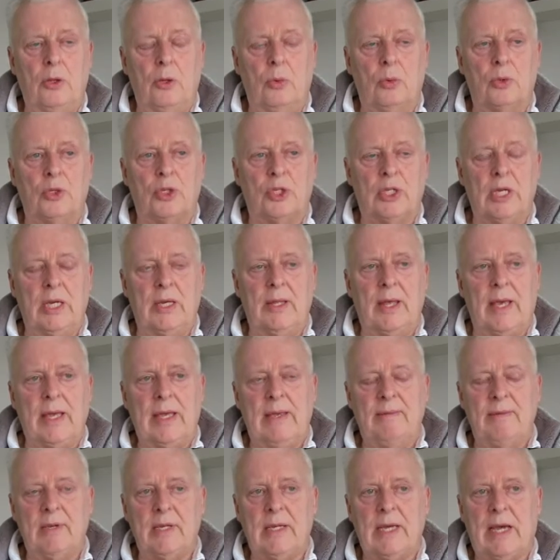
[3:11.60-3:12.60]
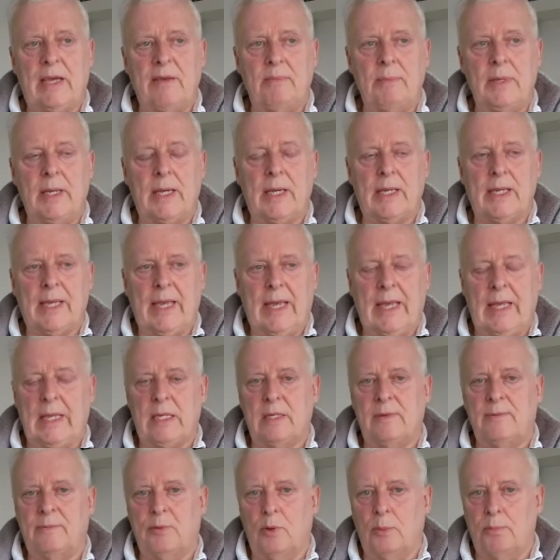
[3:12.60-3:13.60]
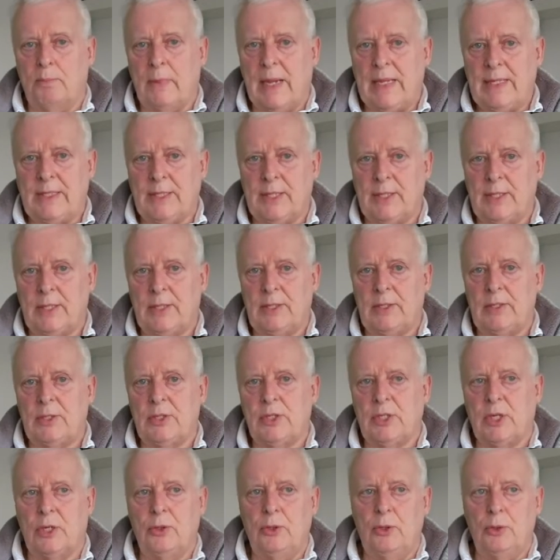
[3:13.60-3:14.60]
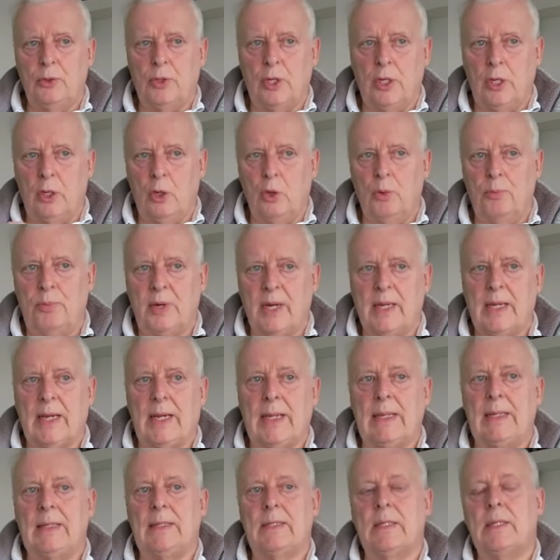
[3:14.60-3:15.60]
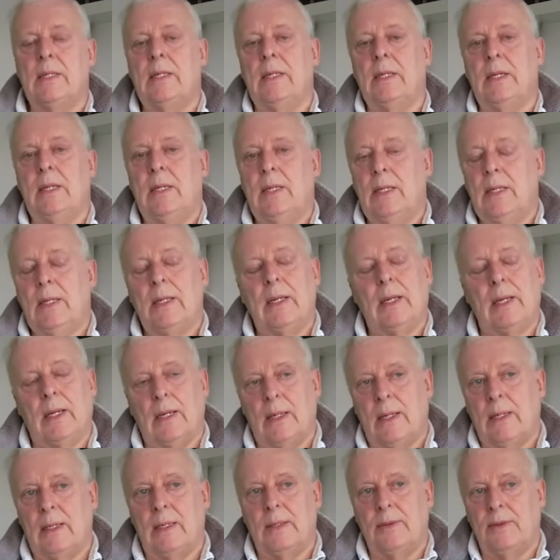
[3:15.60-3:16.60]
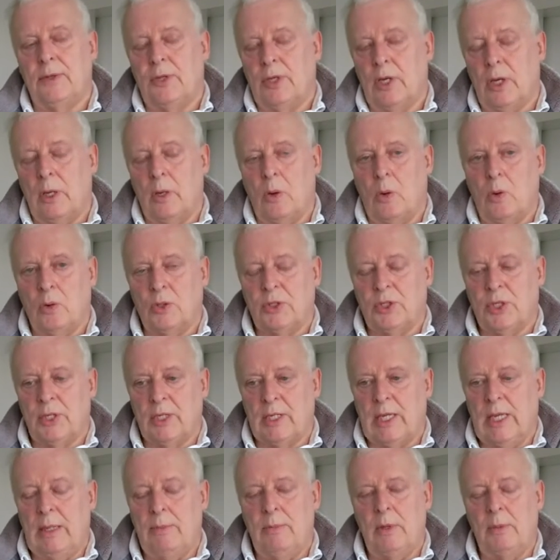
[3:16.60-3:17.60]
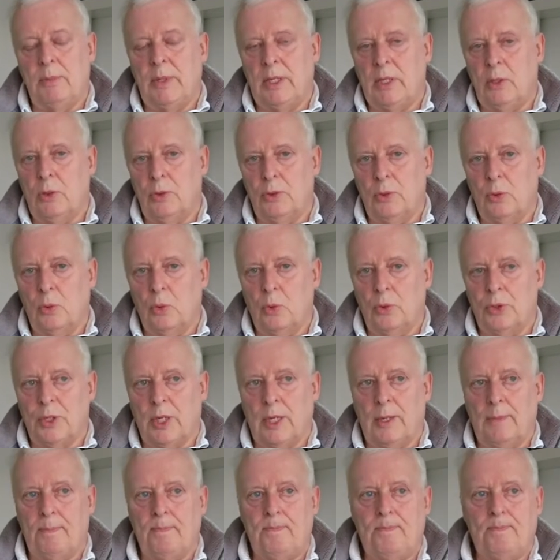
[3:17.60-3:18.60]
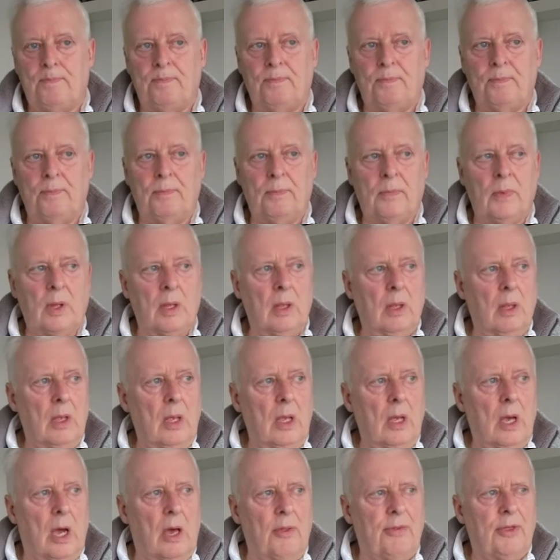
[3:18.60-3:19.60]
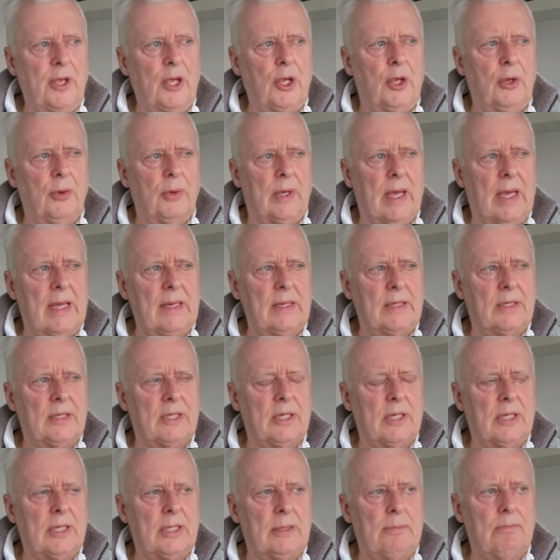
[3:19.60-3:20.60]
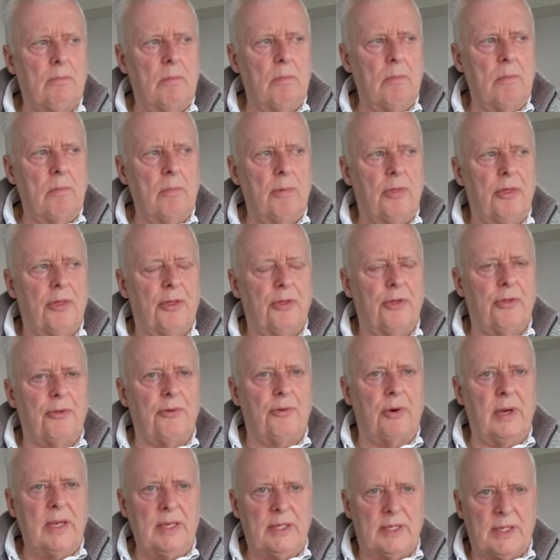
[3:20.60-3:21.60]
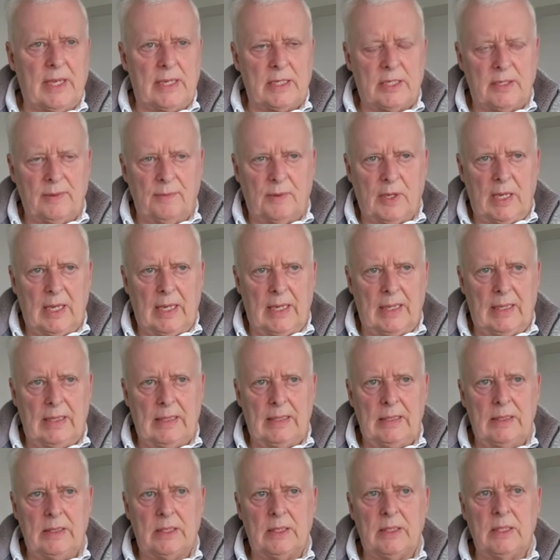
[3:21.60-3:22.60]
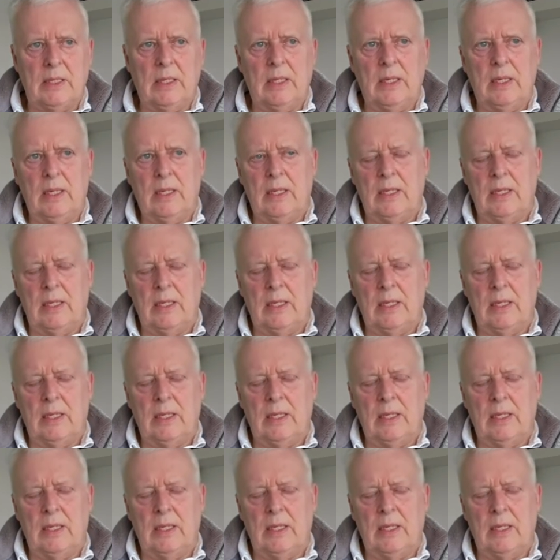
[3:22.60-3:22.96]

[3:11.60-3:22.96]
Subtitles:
you'll see they even gave me a kit for maintenance, so you can lubricate your locks to keep them in good order. I think you get 3 sets of keys.